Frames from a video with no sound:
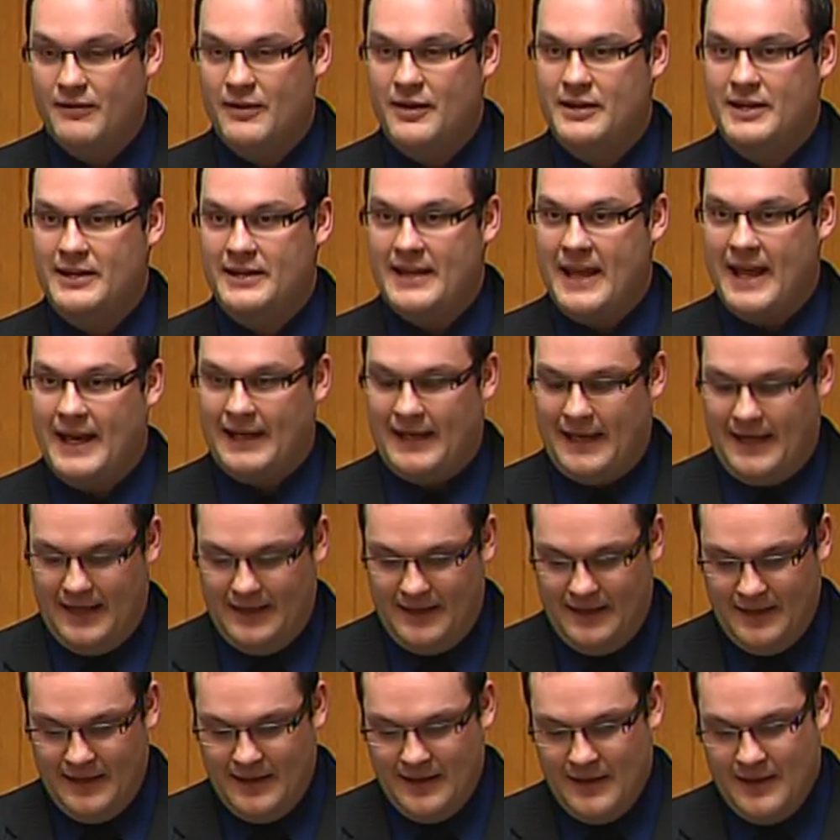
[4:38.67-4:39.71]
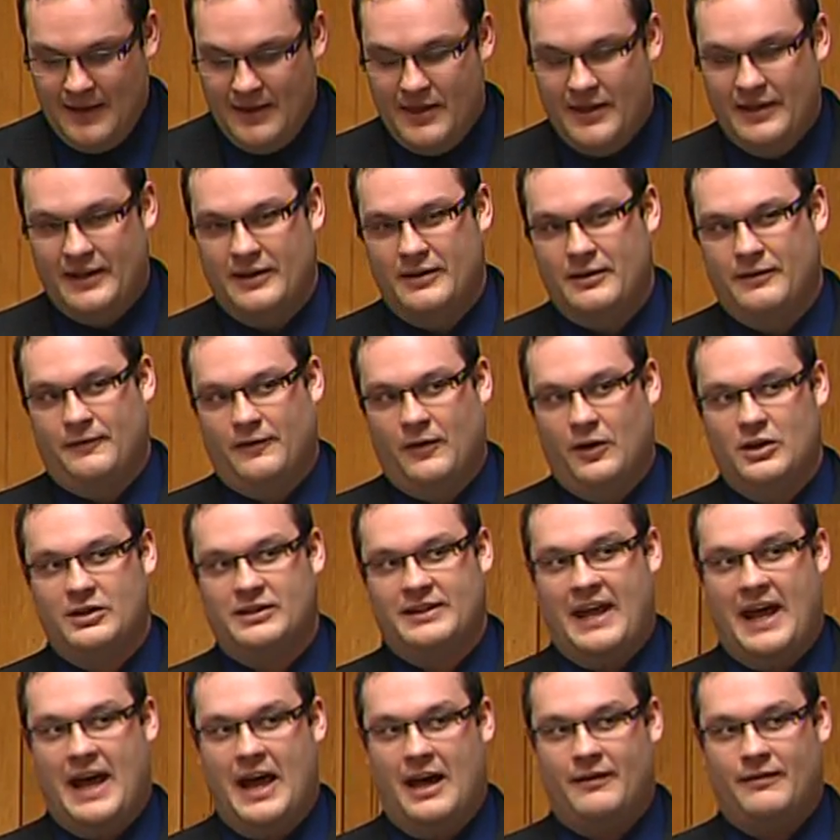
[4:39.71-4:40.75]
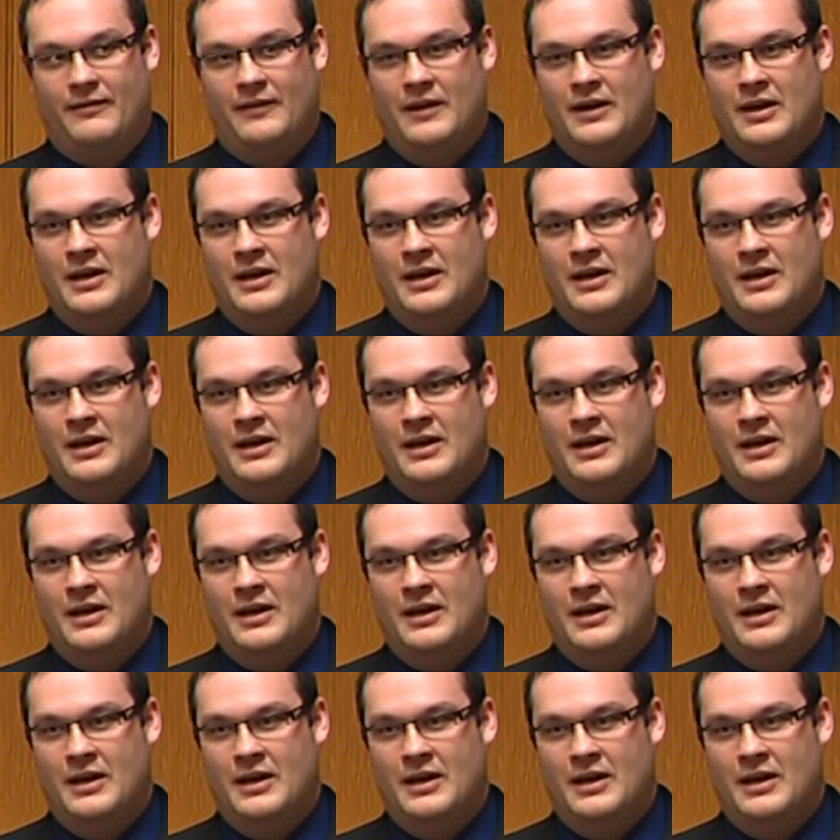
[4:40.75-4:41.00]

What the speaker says: of the decade than in the first half.